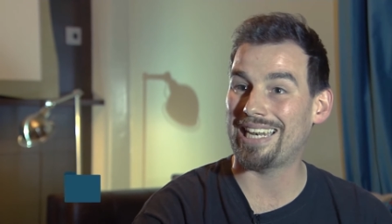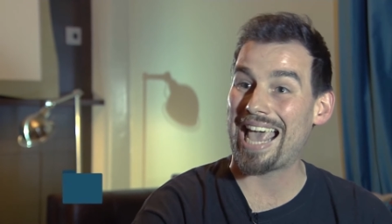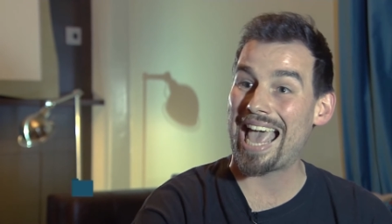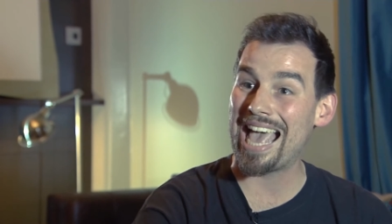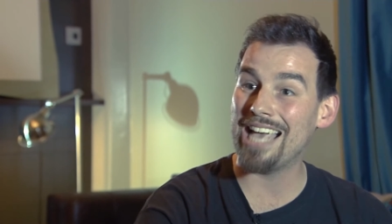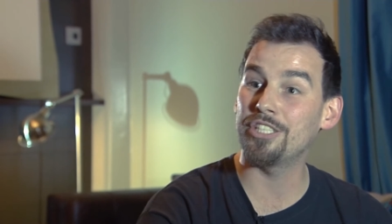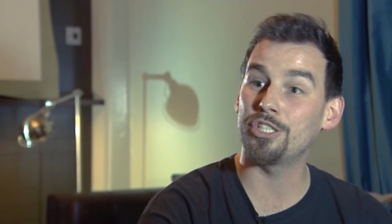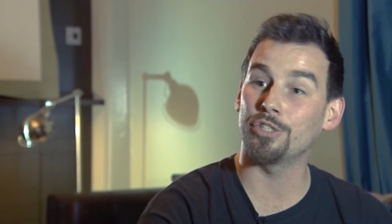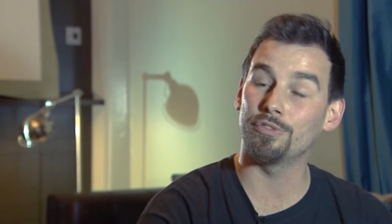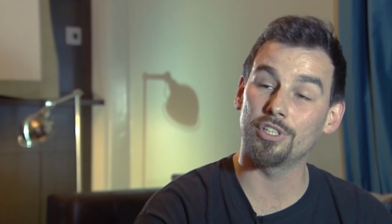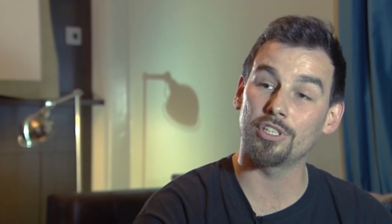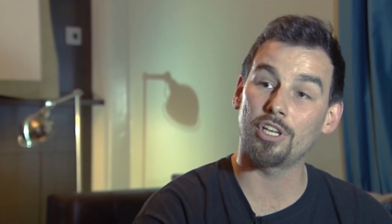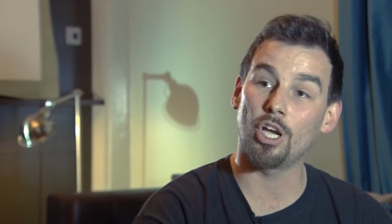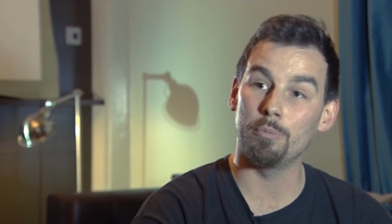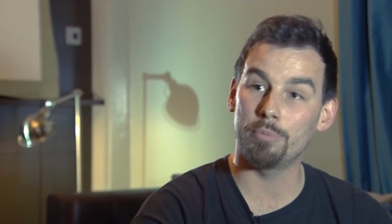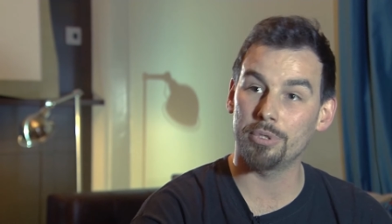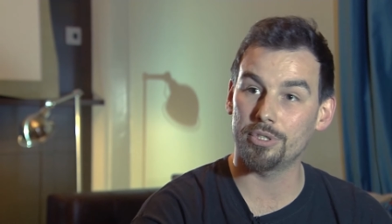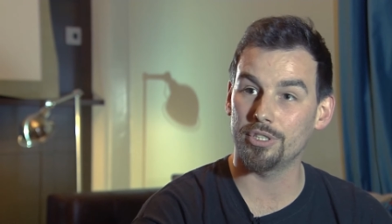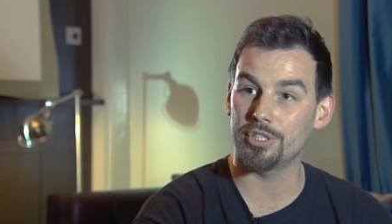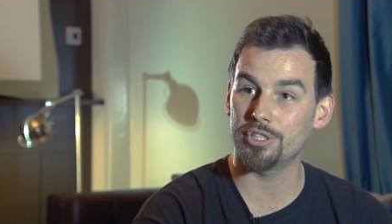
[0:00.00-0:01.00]
edge over the
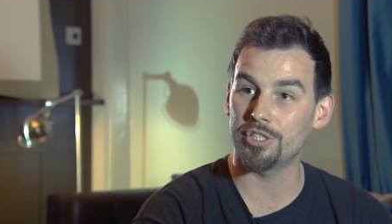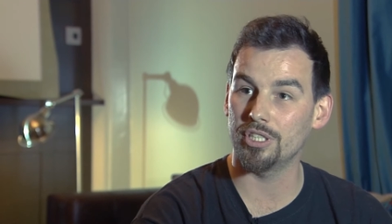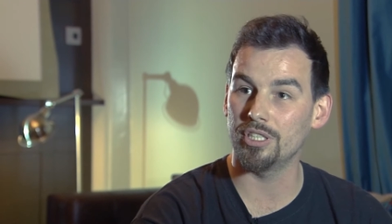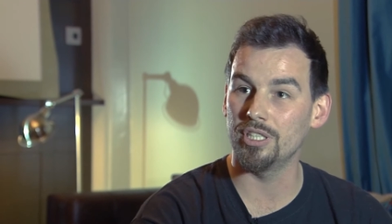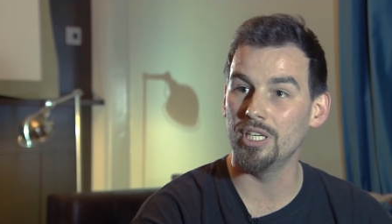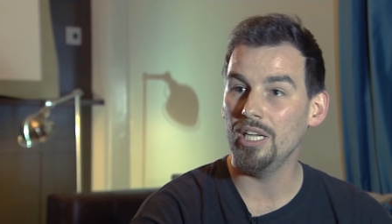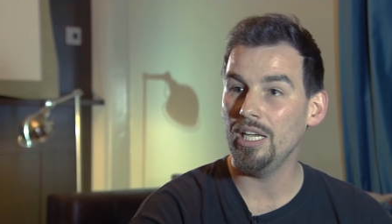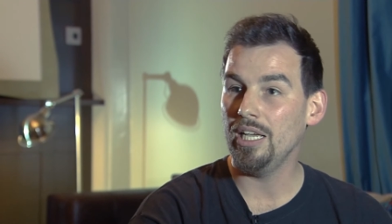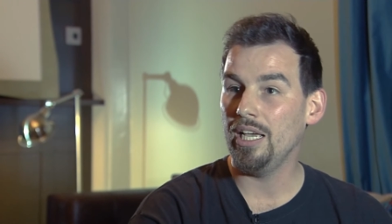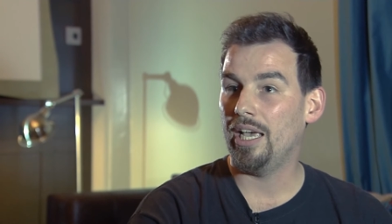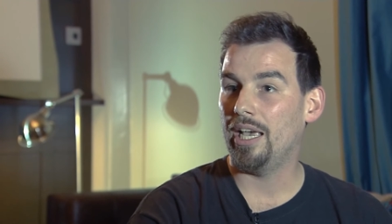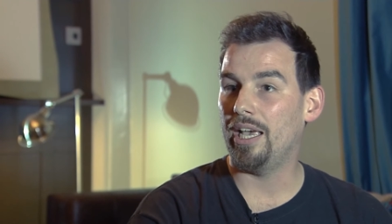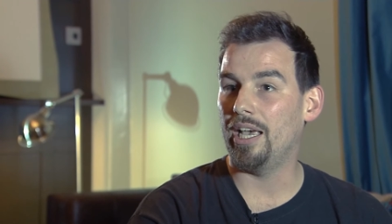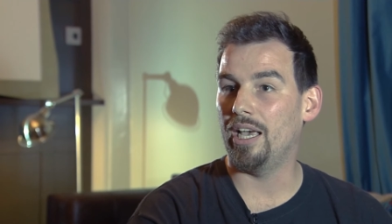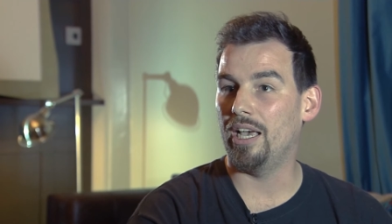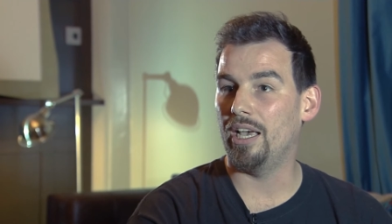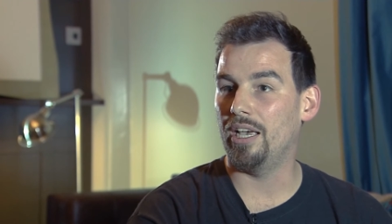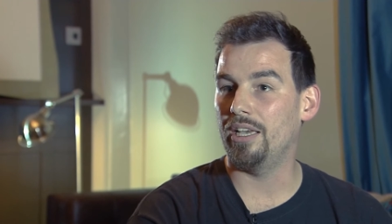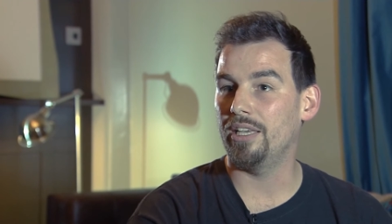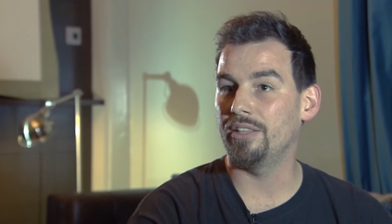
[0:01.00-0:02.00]
competition
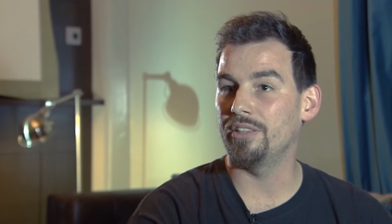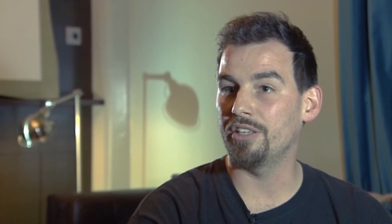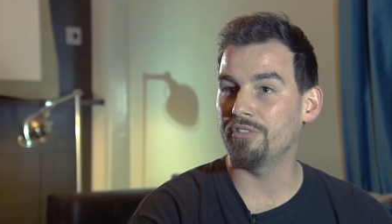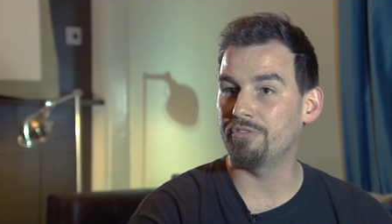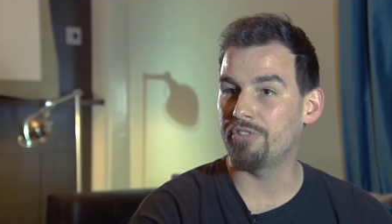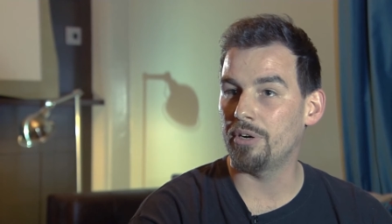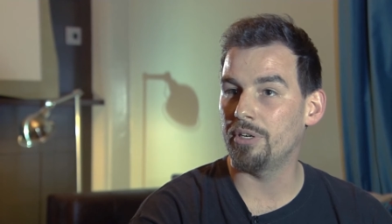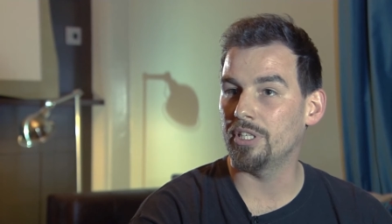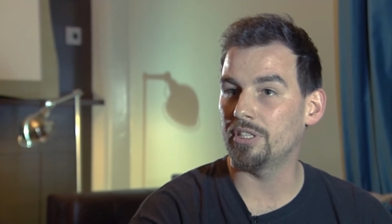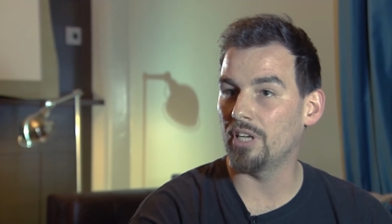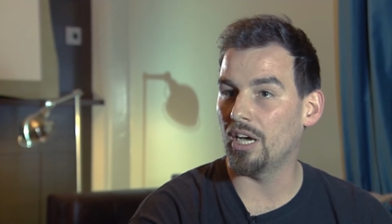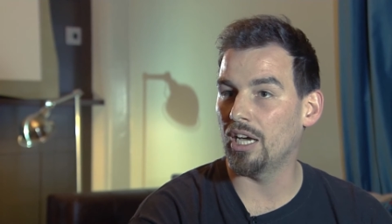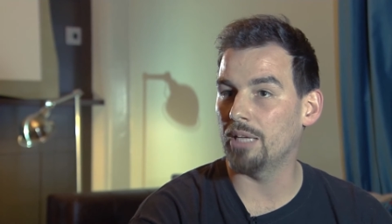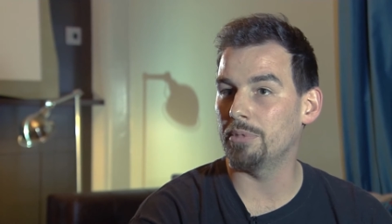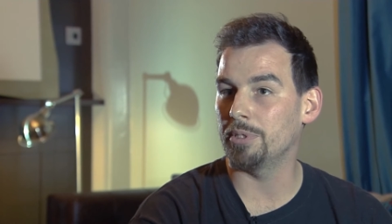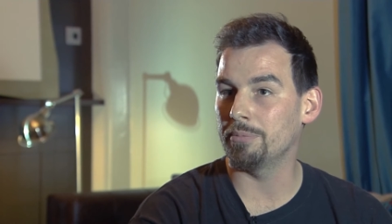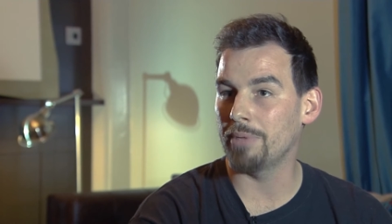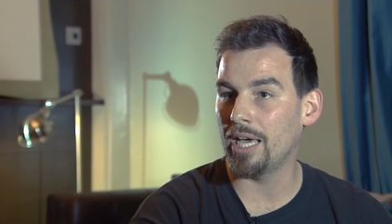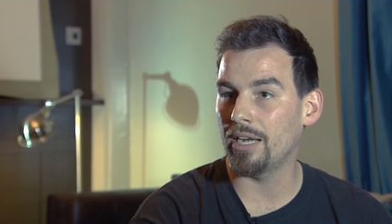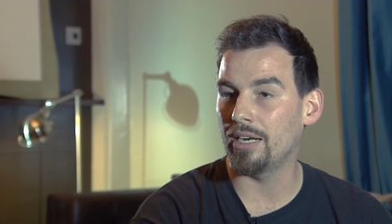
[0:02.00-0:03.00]
uh, in a very
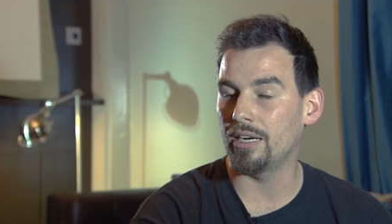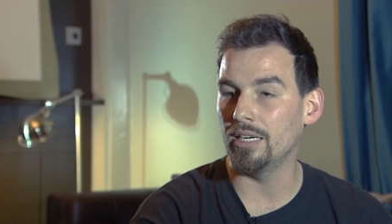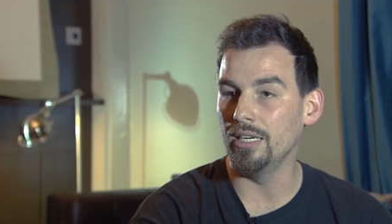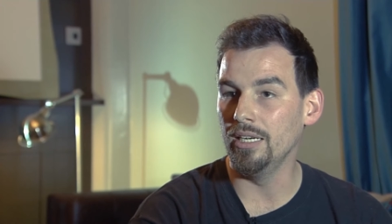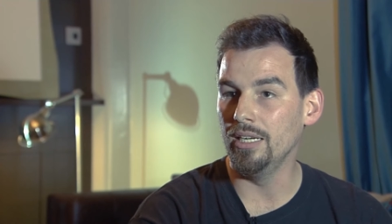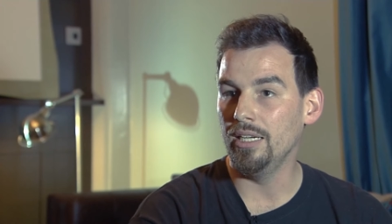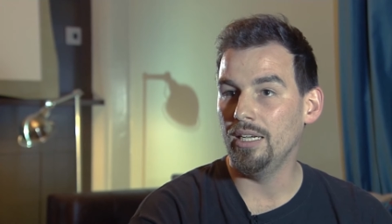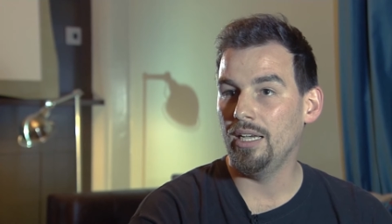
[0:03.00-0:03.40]
timely manner.